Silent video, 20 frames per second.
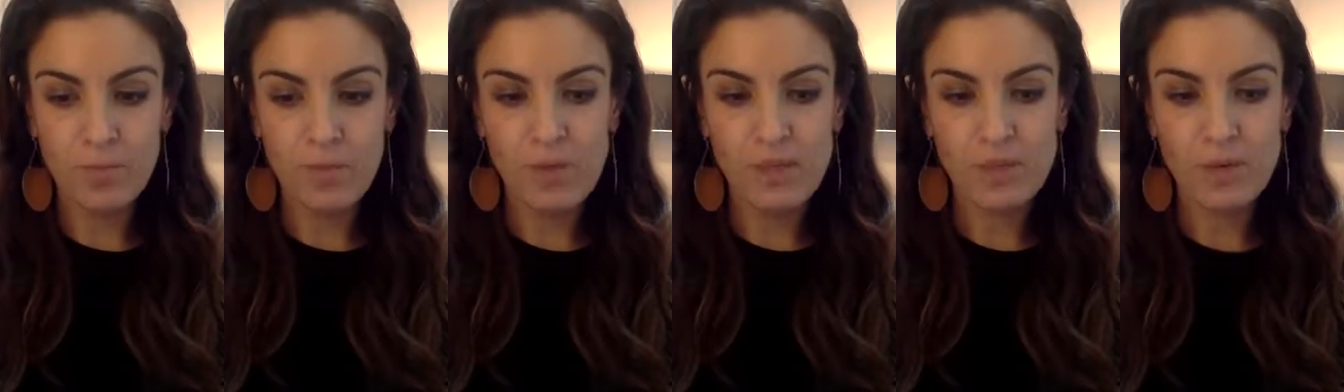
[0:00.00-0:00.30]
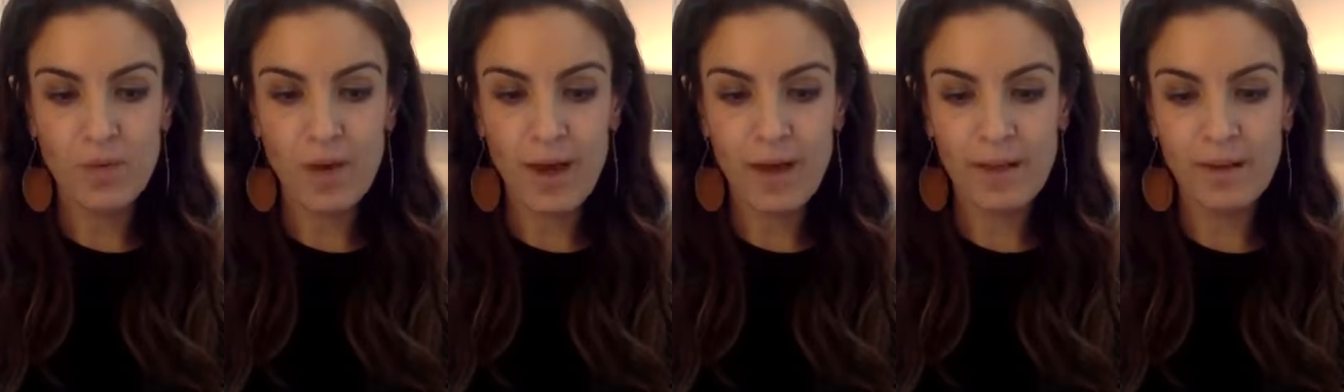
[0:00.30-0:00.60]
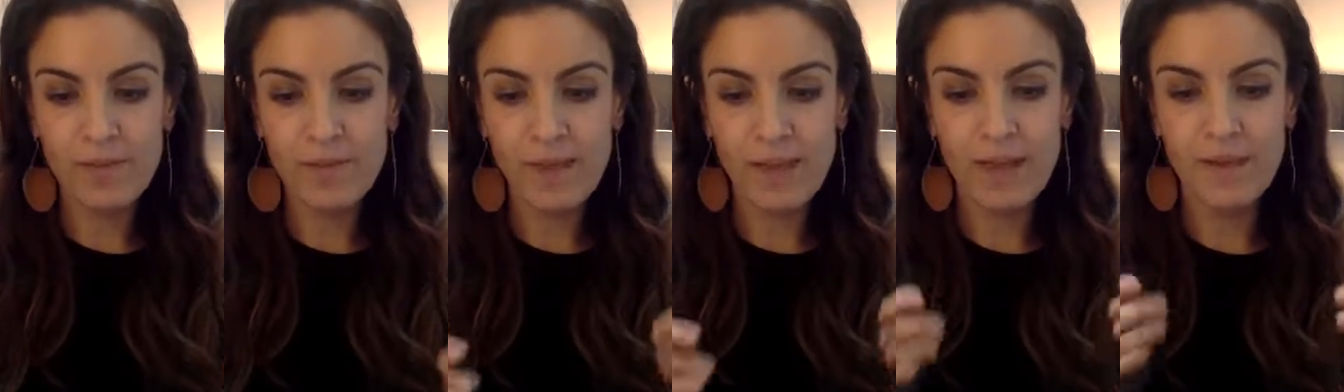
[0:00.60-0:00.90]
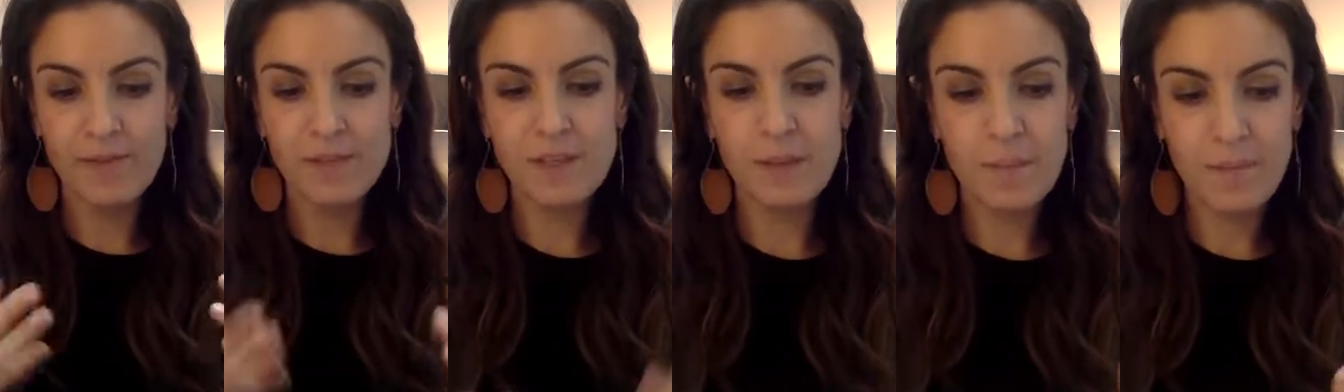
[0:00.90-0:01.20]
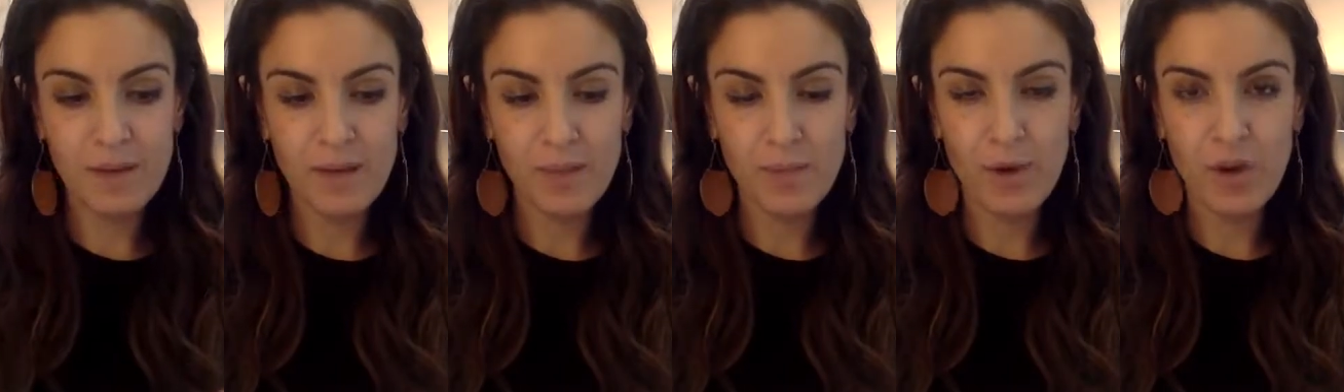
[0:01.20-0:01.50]
So kind of like if
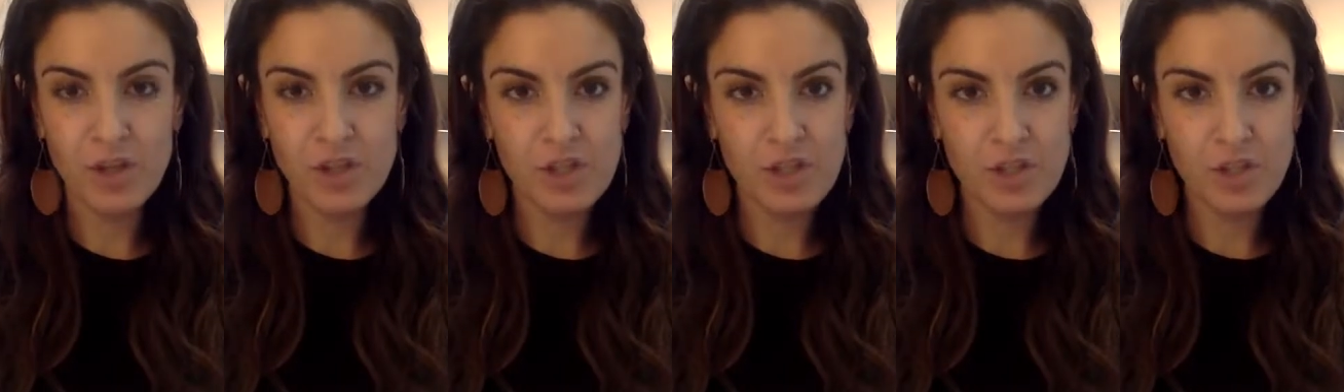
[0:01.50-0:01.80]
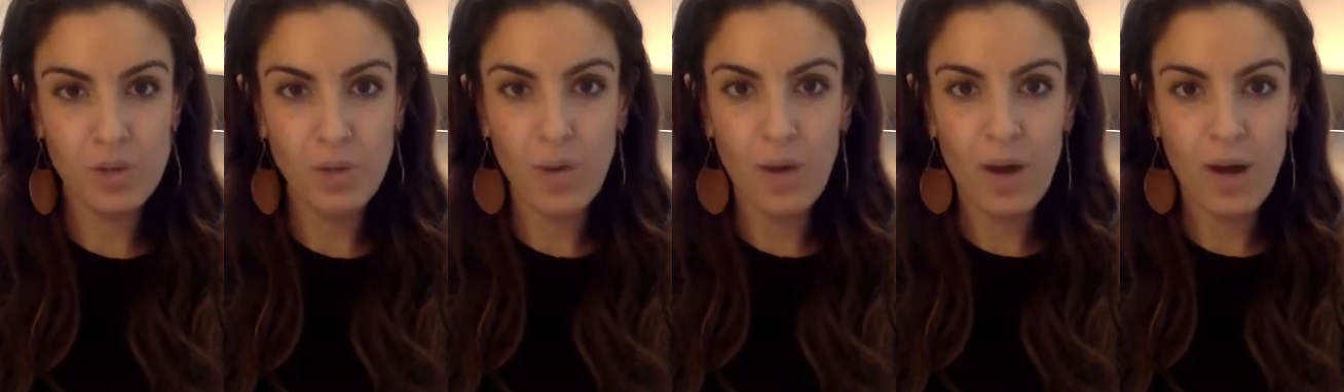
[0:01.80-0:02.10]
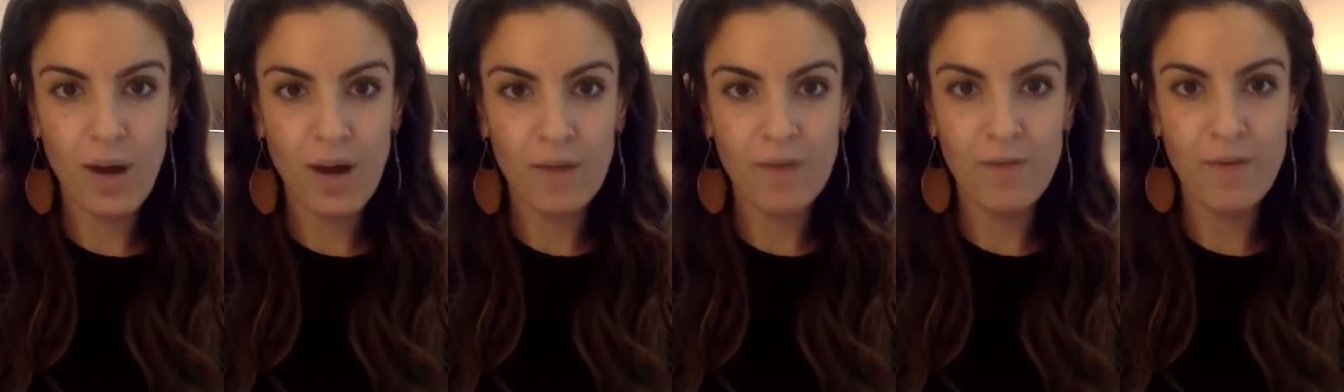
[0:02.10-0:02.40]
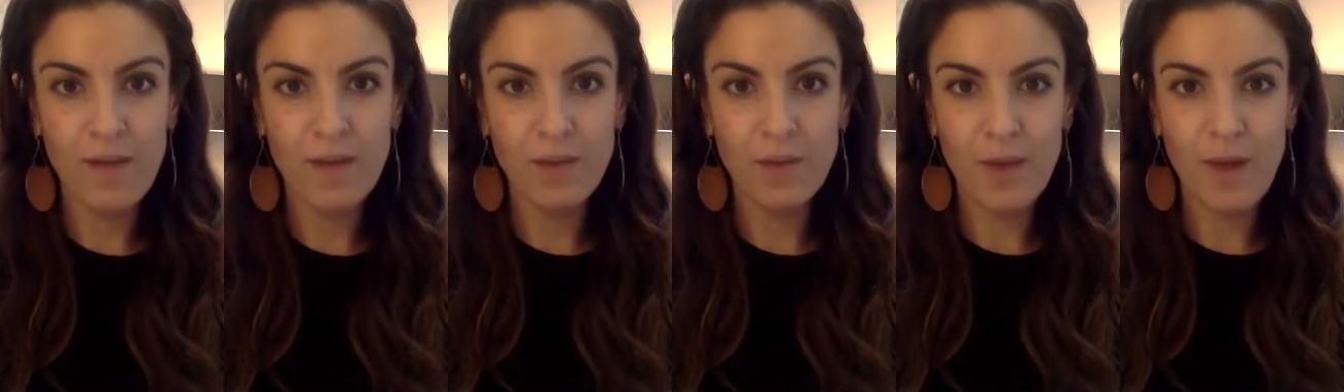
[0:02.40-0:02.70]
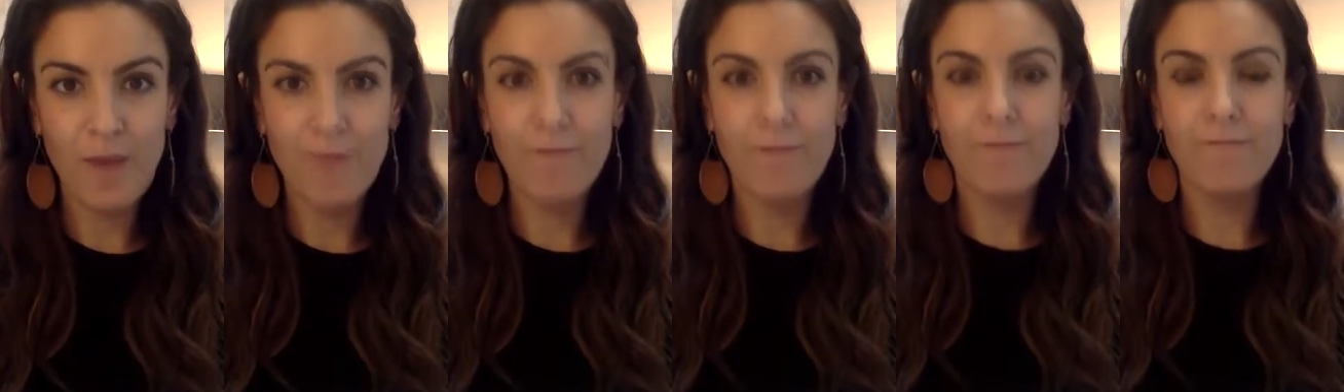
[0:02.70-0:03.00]
somebody brushes you off and you
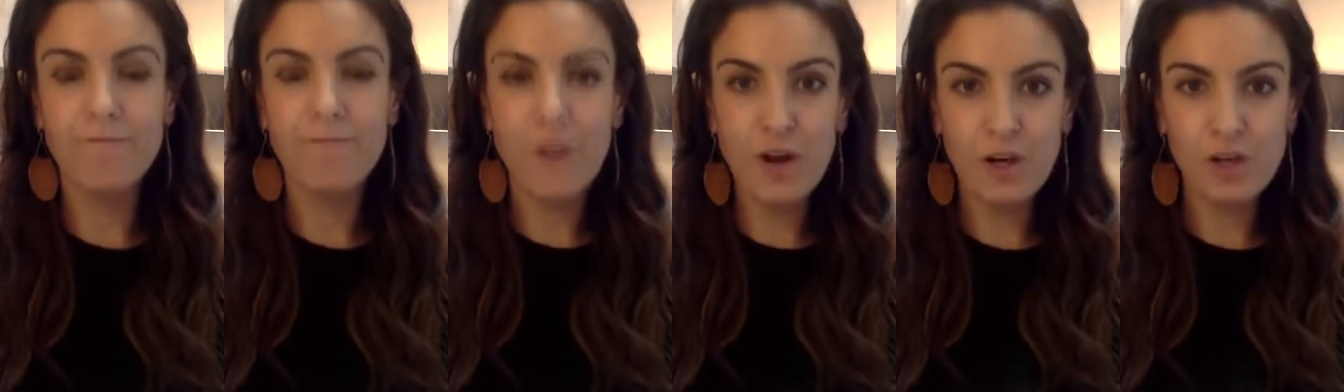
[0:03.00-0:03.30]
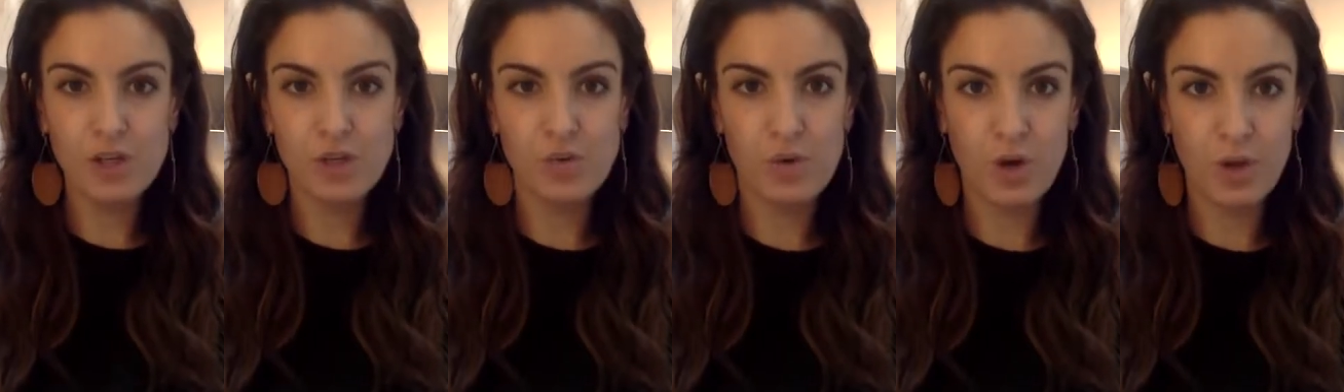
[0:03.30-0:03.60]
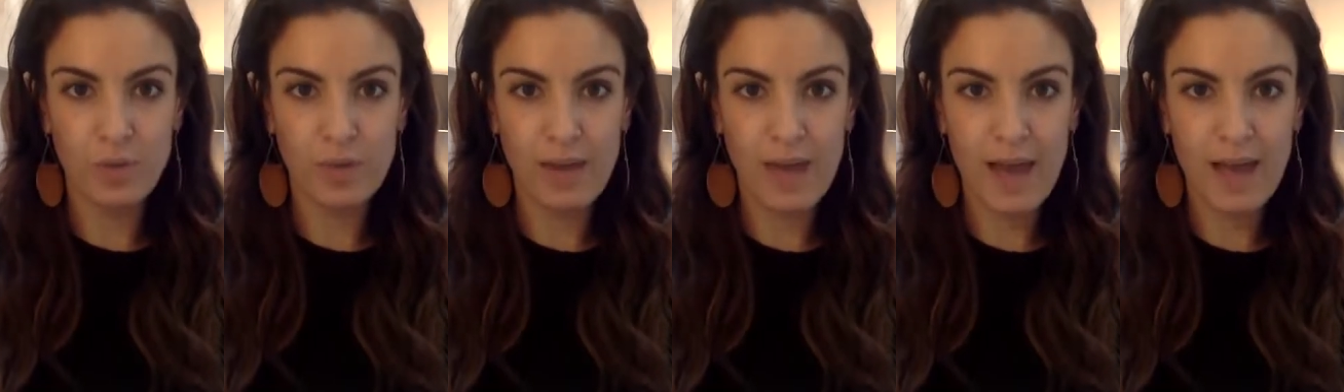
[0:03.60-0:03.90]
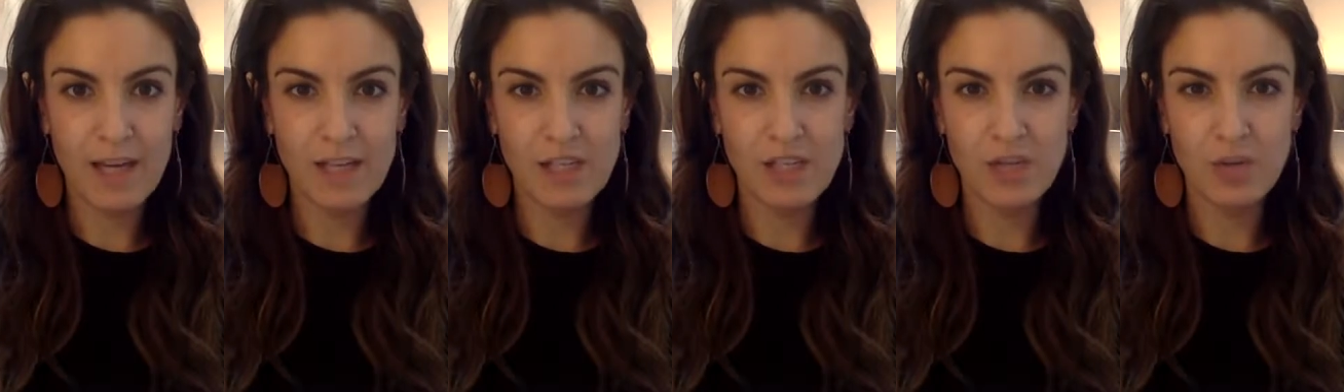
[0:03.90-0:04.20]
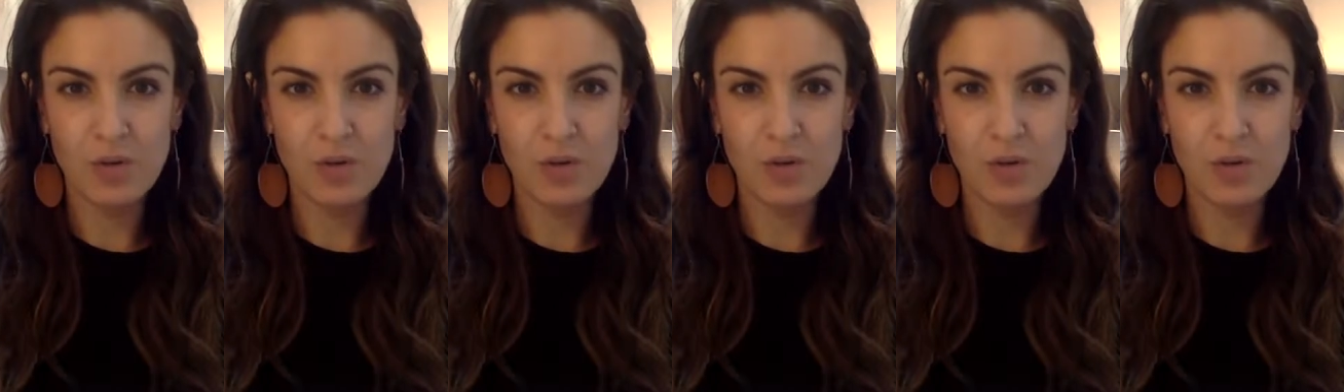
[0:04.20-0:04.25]
have a very strong reaction,